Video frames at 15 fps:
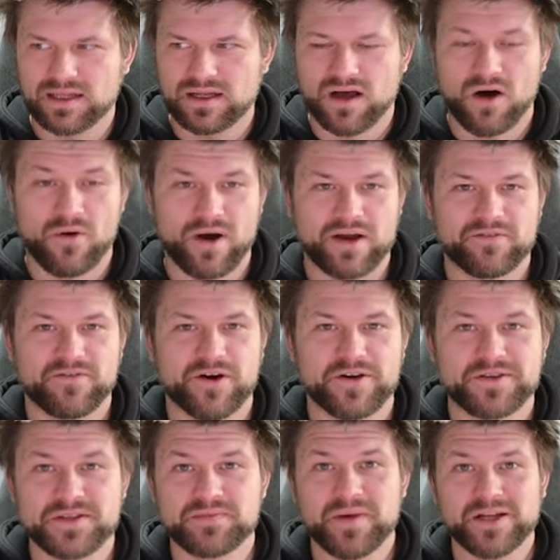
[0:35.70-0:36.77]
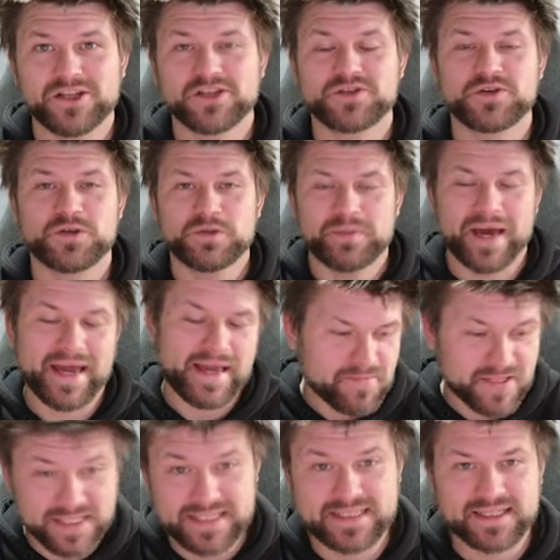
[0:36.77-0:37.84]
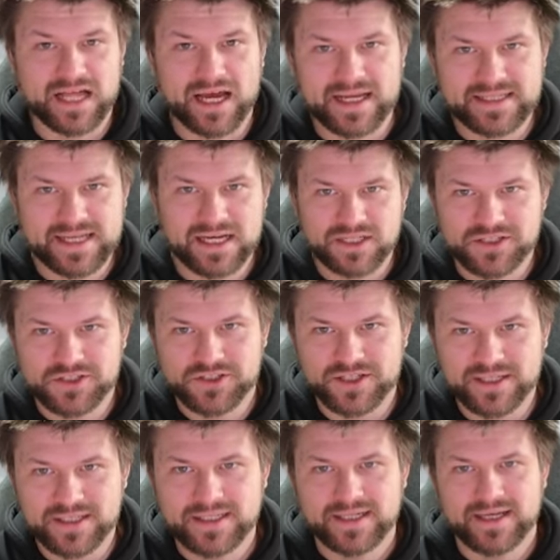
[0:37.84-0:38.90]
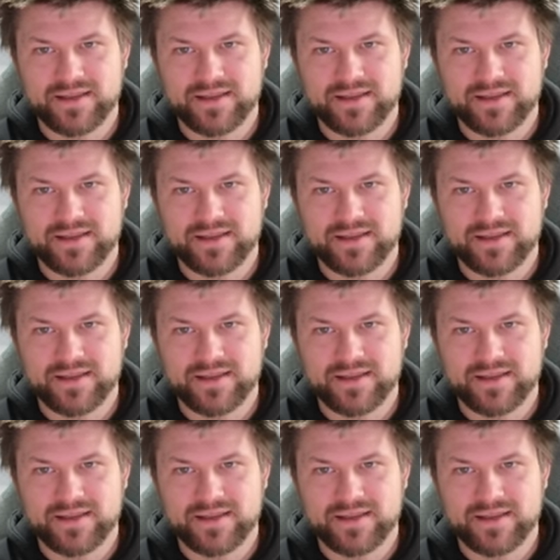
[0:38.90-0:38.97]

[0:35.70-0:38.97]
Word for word: Alright folks, as much as you may dislike Telstra,